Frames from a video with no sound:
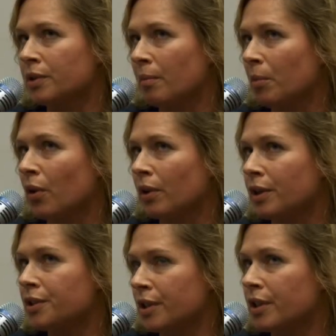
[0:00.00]
that model
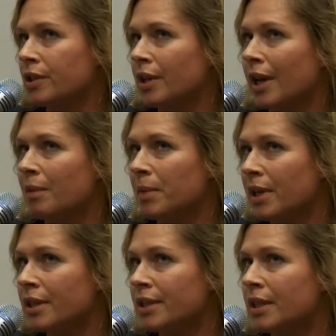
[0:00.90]
is
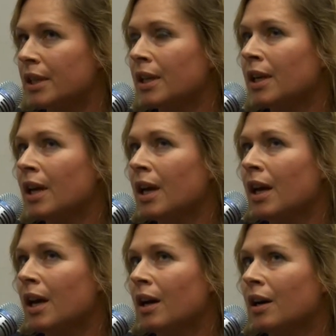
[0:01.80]
scalability.
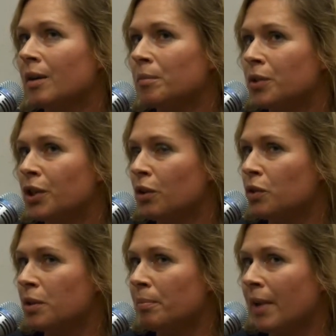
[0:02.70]

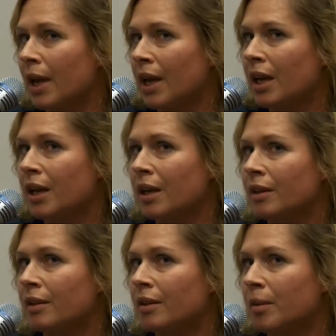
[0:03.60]
To make
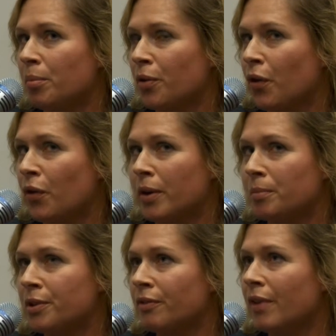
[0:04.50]
the
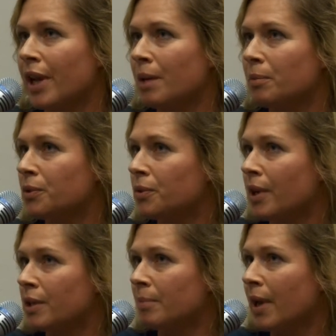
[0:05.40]
programs available to
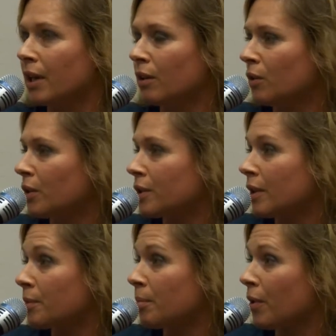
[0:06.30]
as many learners
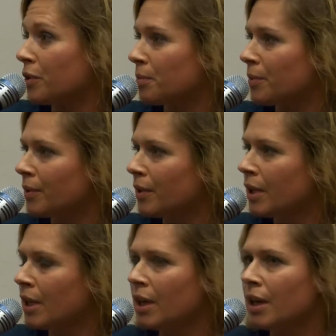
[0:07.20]
as possible.
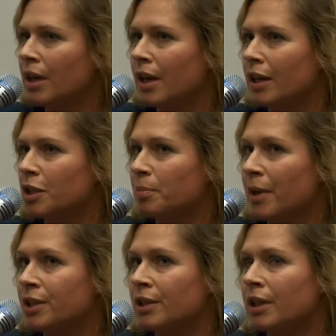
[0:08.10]
Mm-hmm. And
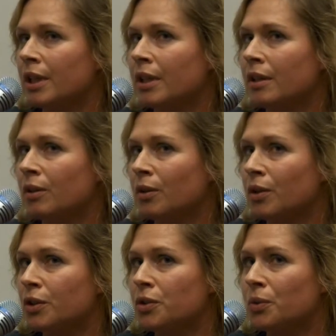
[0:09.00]
especially
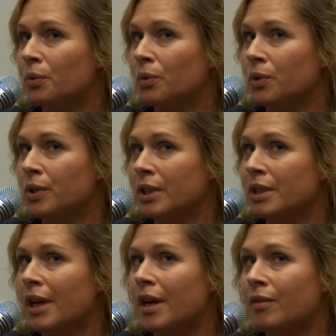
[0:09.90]
learners who
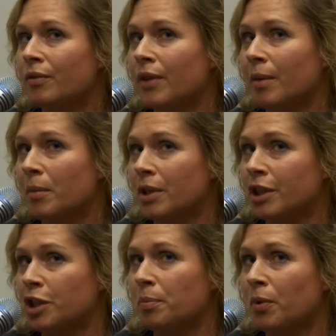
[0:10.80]
didn't have that
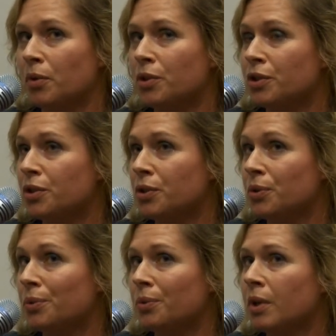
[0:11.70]
much exposure
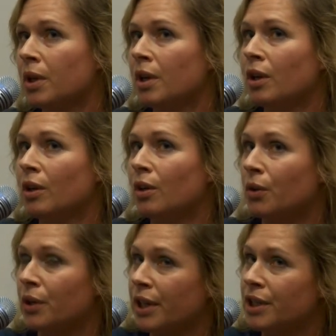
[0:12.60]
to
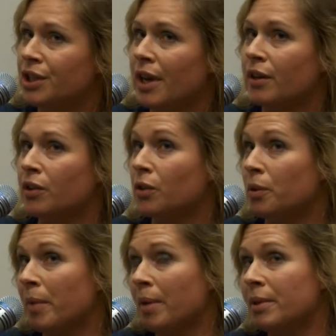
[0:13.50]
learning in general,
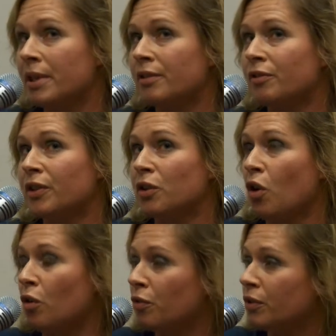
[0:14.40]
or maybe didn't feel
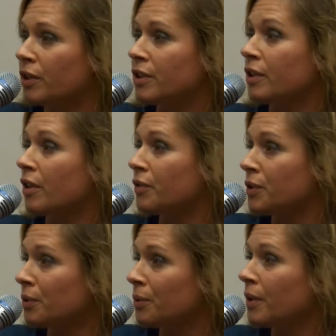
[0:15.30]
confident enough
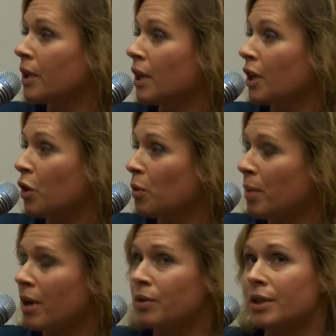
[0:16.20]
to go
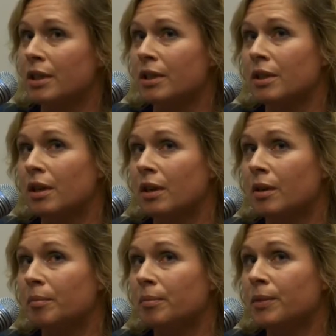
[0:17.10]
about it.
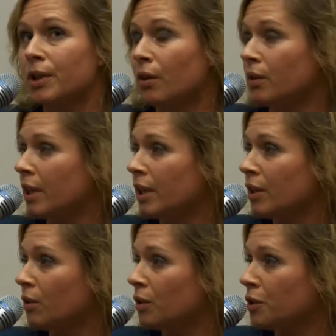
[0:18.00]
They
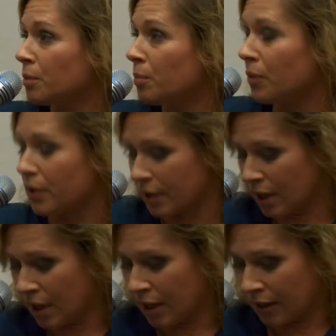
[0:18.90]
need all the support
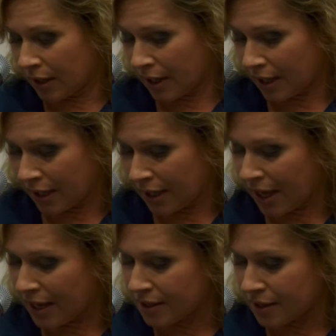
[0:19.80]
that they can
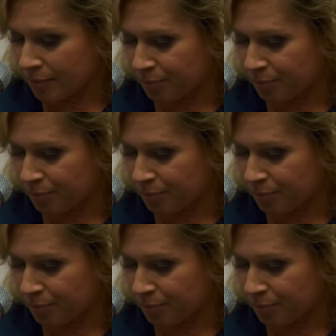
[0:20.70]
get.